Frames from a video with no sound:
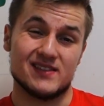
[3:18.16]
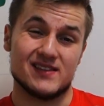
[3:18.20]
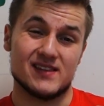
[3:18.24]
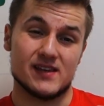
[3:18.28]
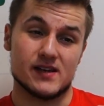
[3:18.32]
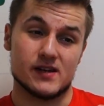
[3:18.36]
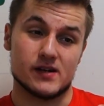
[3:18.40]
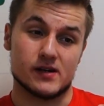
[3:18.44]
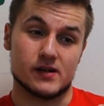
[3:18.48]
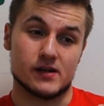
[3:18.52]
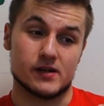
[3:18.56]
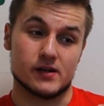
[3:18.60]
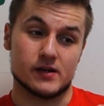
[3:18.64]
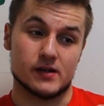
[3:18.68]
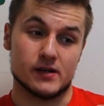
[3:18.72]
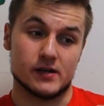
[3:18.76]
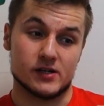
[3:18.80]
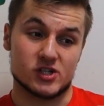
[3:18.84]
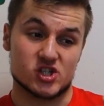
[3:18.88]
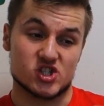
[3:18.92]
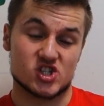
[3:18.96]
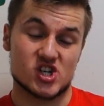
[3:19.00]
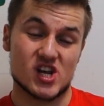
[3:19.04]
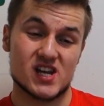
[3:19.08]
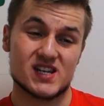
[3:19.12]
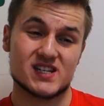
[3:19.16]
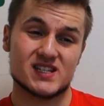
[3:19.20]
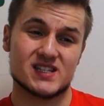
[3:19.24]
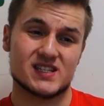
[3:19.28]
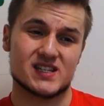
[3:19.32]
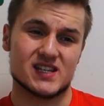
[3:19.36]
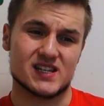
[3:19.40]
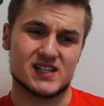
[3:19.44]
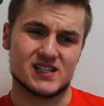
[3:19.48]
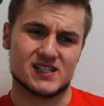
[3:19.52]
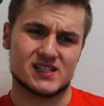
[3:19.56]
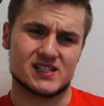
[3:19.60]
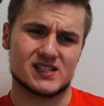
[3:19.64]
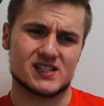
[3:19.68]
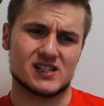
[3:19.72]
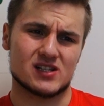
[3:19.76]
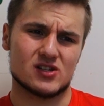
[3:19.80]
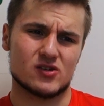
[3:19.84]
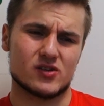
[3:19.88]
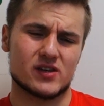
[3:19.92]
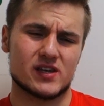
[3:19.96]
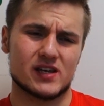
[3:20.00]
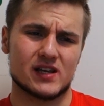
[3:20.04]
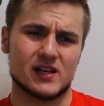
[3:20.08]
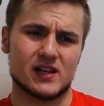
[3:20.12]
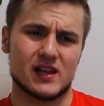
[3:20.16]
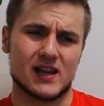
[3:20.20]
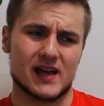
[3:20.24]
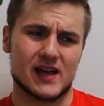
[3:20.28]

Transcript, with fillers: their uh, chest is looking